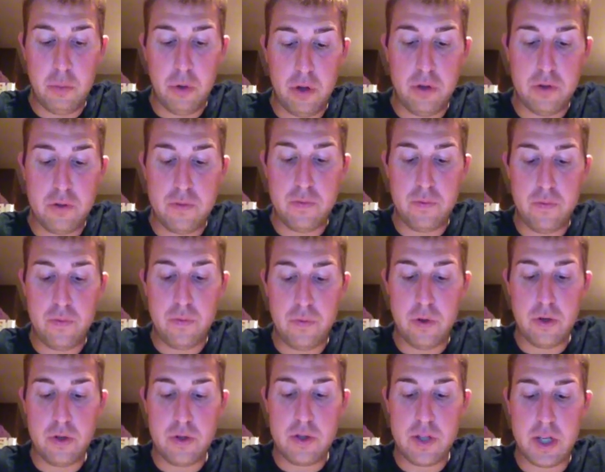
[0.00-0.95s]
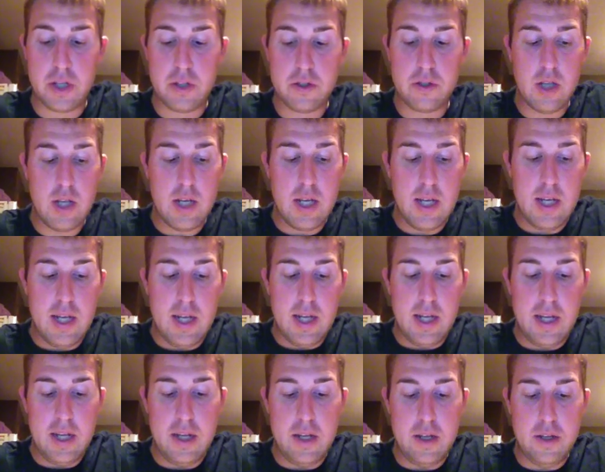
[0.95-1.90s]
One of those first things
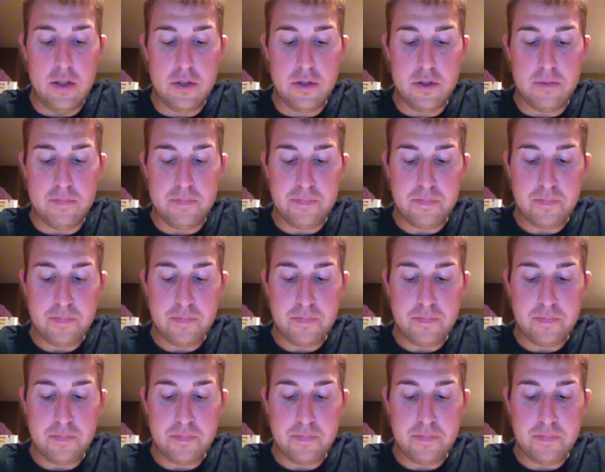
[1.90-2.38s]
is